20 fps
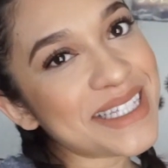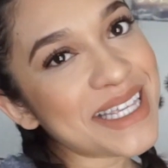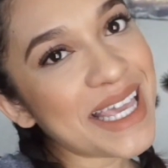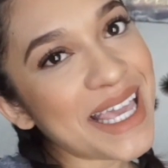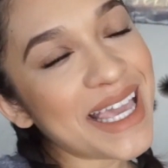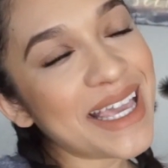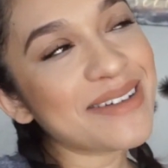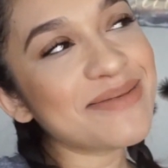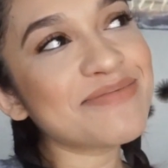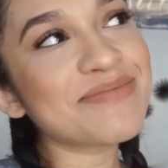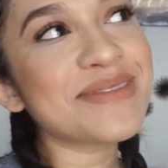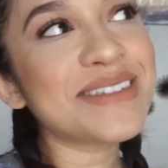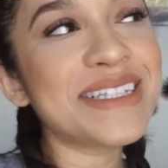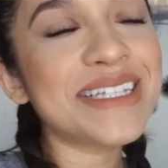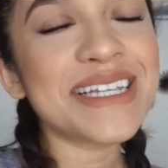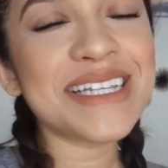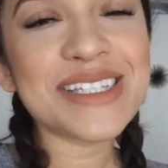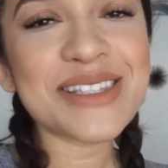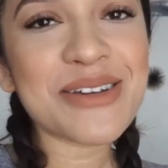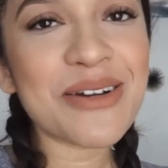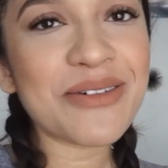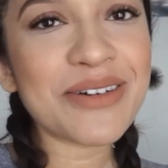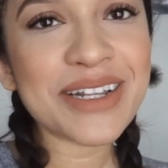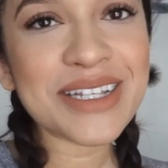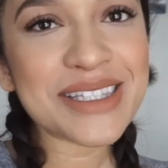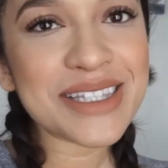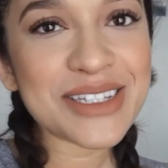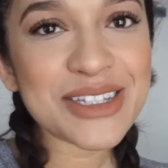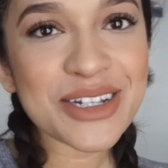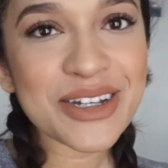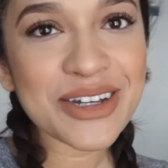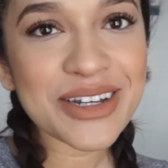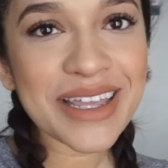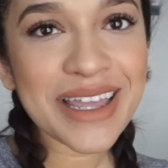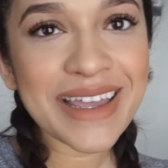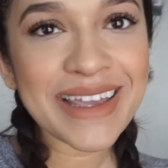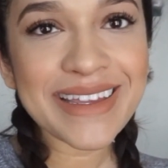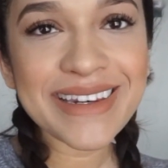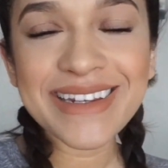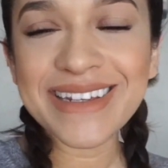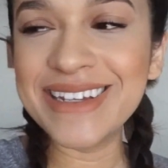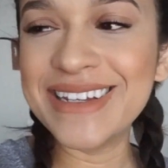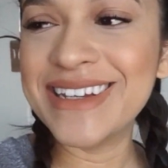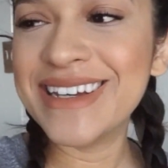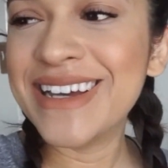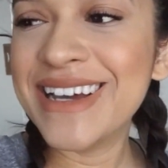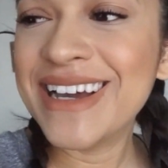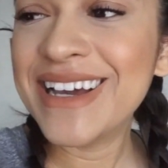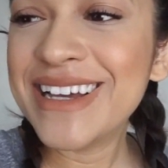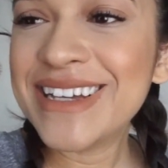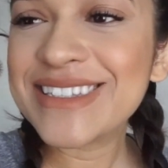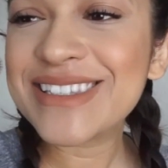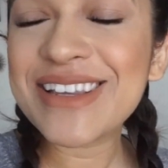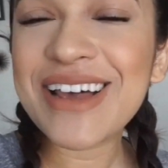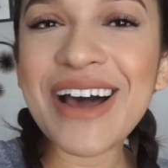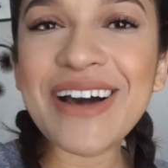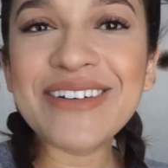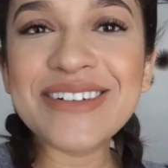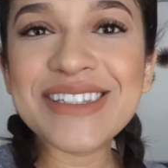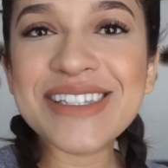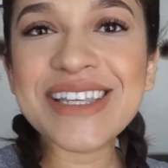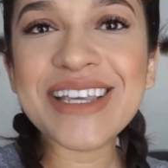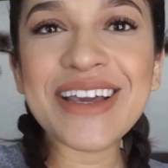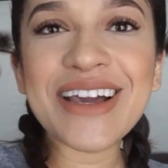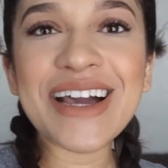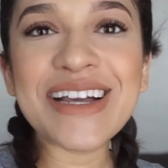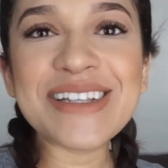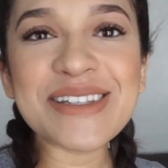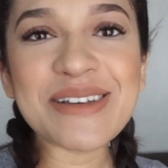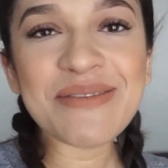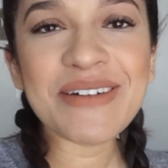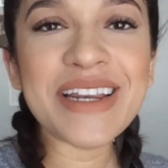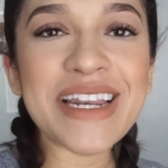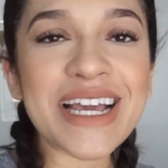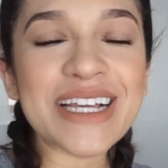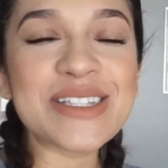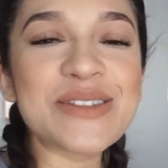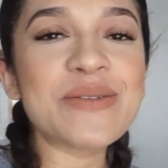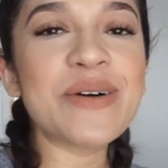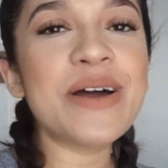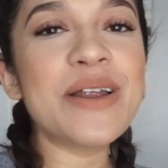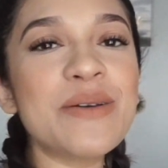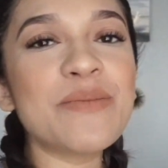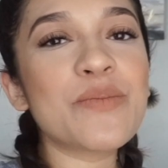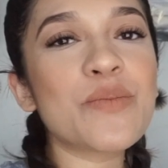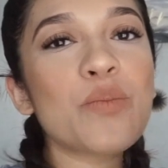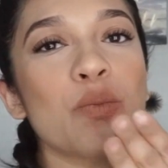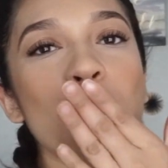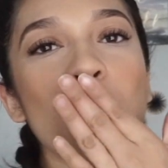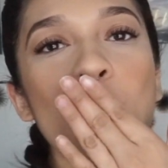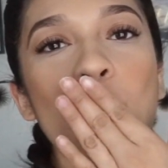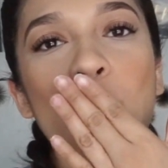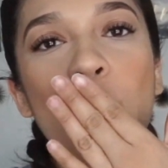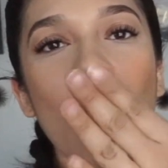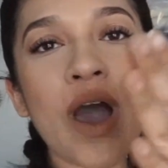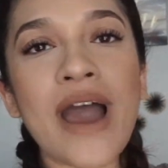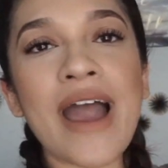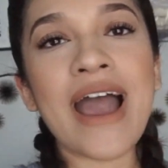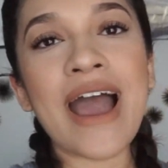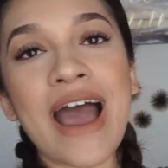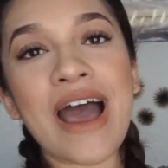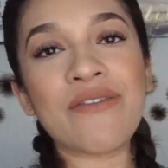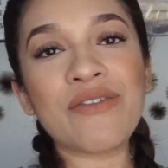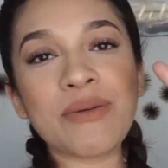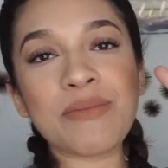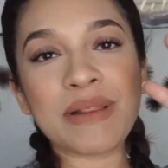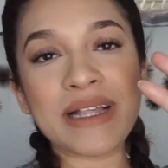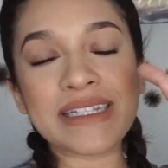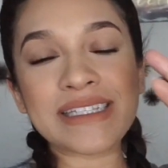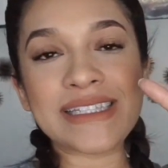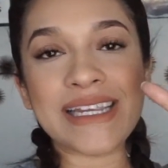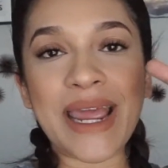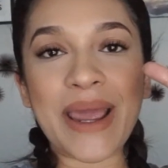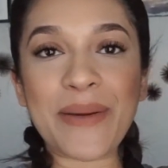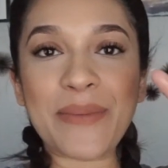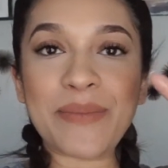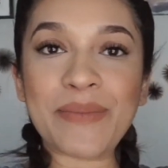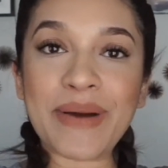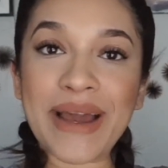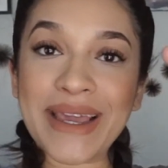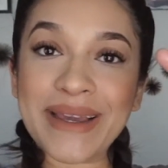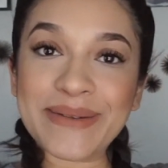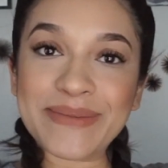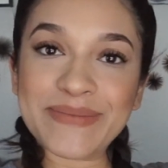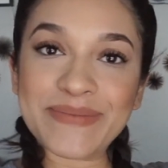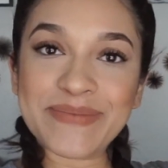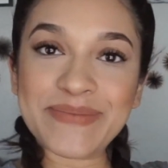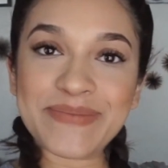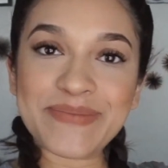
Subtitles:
See, he's already such a good kid. So I will see you guys on my next one. Mwah. Have a blessed day. Bye.